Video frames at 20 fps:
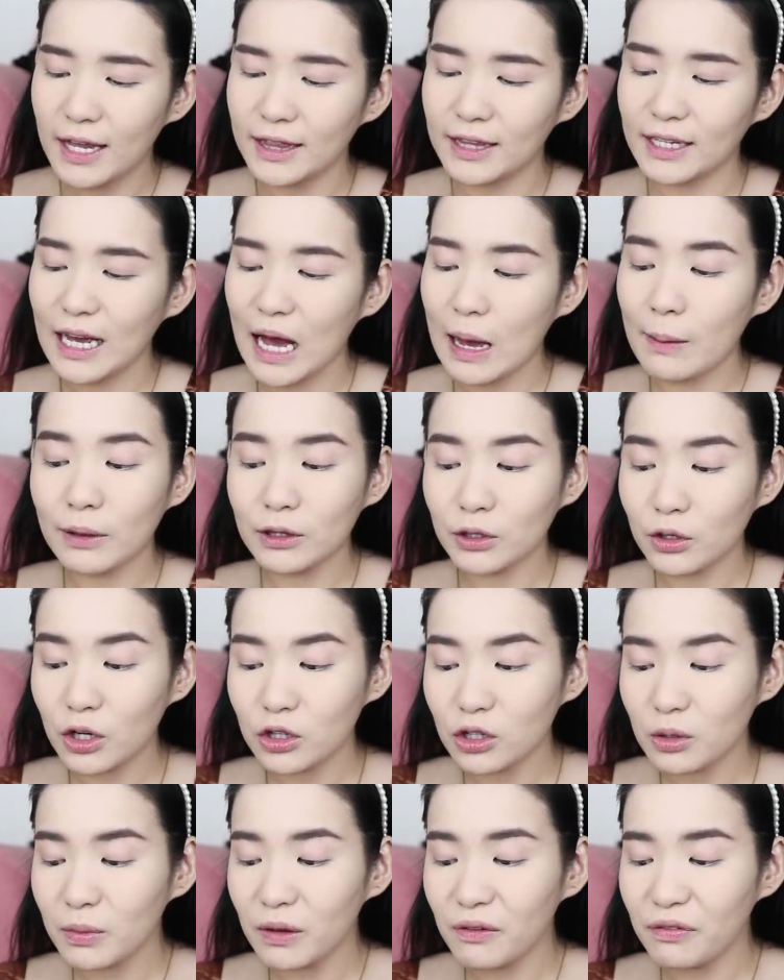Nagamit ko na
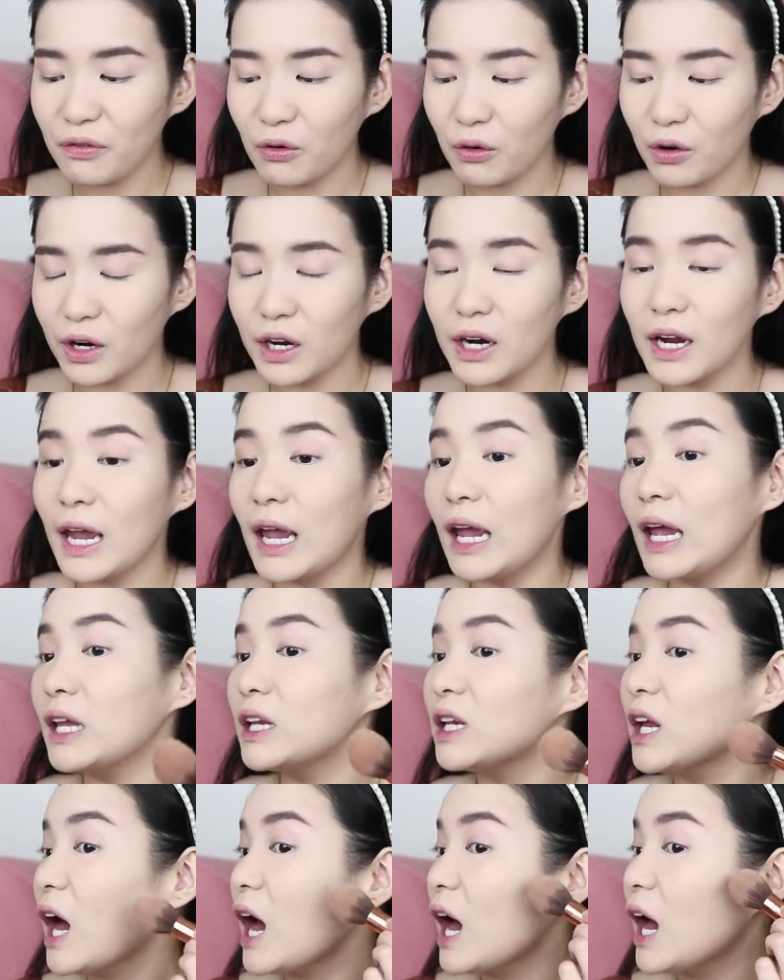to before,
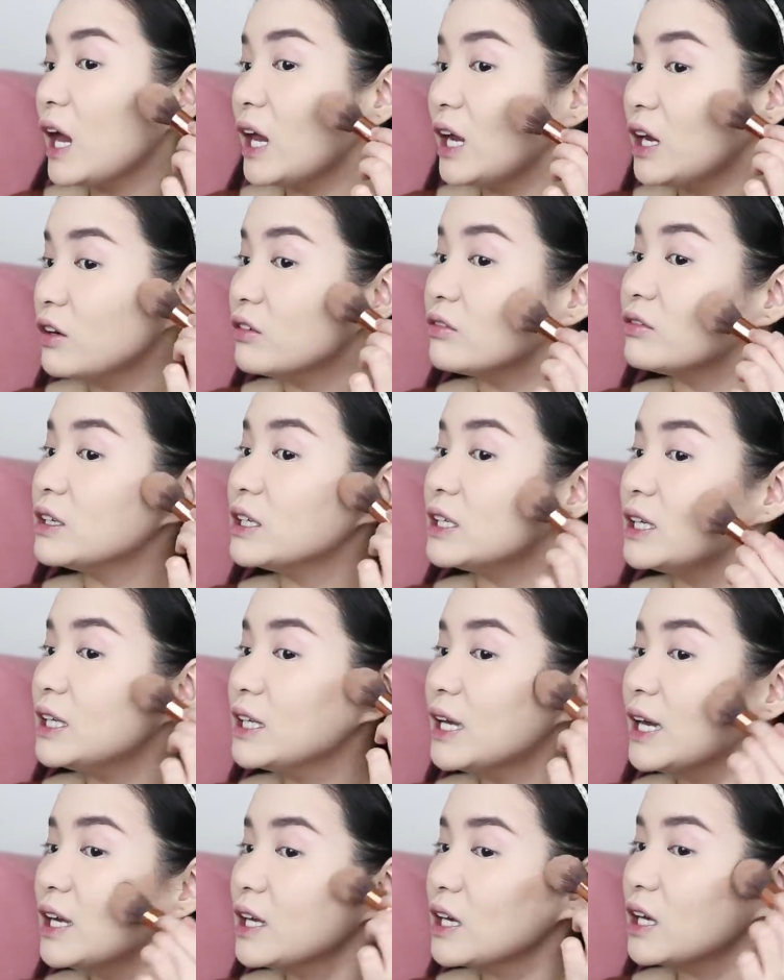and I really
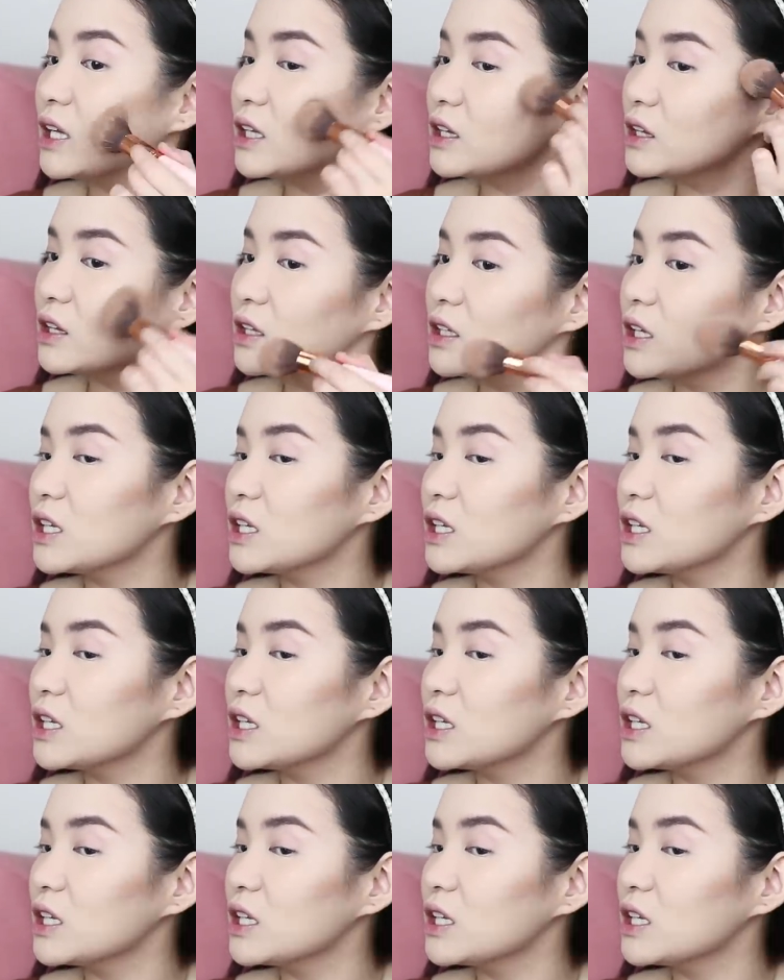like it.